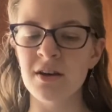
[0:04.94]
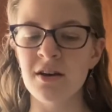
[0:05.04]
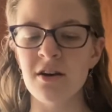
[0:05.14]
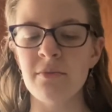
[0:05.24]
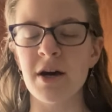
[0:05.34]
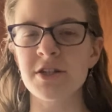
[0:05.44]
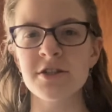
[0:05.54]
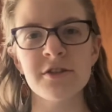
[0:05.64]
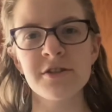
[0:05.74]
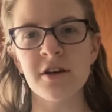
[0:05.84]
Imagine
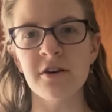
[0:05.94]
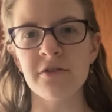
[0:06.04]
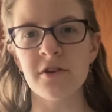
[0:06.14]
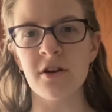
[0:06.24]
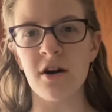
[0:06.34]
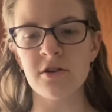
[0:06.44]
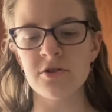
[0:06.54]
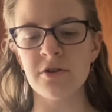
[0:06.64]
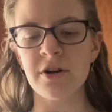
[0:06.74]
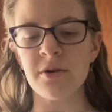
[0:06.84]
yourself in an
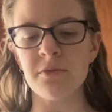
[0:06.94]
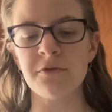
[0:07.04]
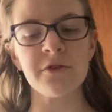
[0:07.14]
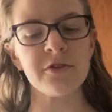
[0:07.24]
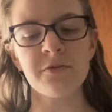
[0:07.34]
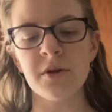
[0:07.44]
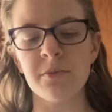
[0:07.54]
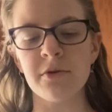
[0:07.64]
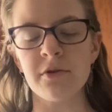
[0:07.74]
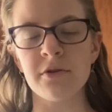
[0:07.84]
auditorium full of
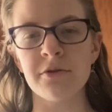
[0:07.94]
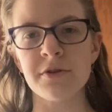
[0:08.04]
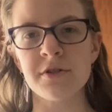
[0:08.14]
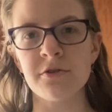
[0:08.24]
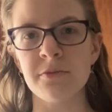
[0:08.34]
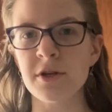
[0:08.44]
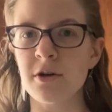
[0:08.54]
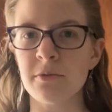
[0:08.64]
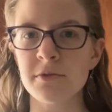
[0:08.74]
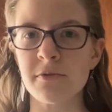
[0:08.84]
people who would soon
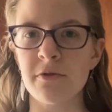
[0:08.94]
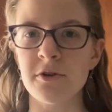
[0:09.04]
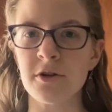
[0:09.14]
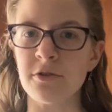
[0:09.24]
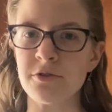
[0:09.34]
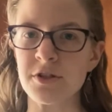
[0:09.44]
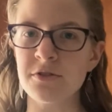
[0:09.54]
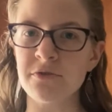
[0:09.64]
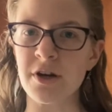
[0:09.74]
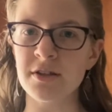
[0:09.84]
become some of your closest
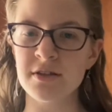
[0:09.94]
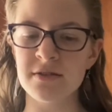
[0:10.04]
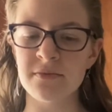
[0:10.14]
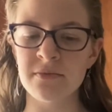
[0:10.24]
friends.